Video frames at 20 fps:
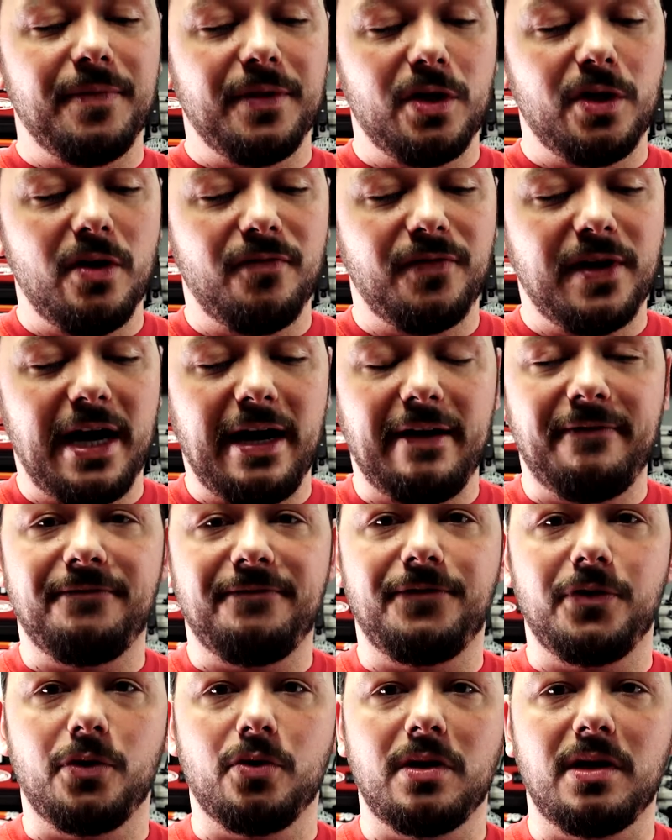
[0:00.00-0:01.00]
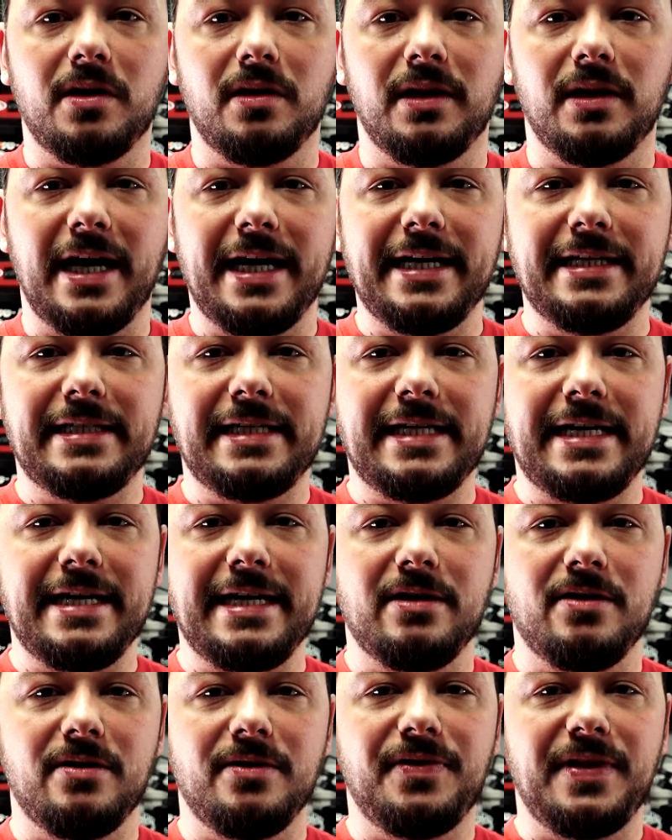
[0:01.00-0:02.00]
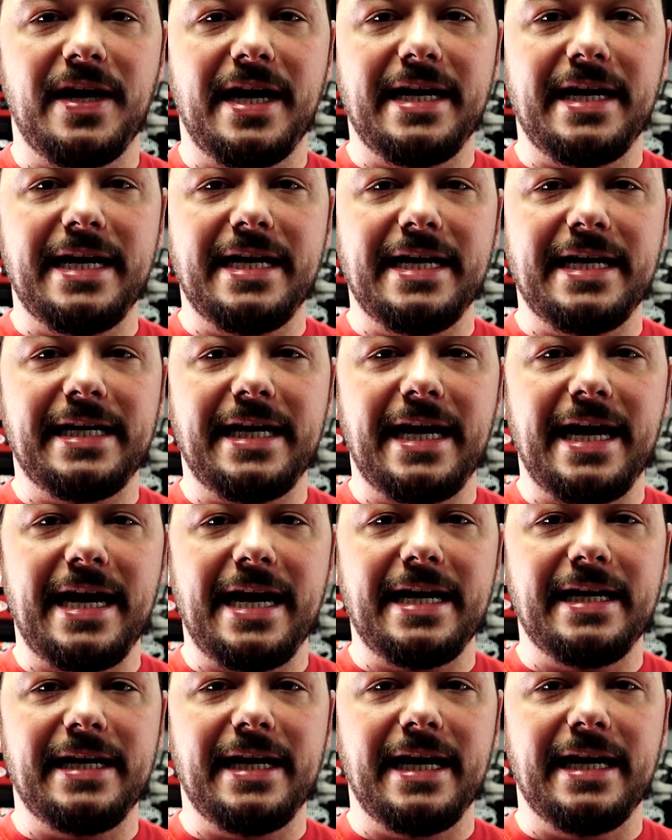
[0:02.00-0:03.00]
You've got 4 lights here that indicate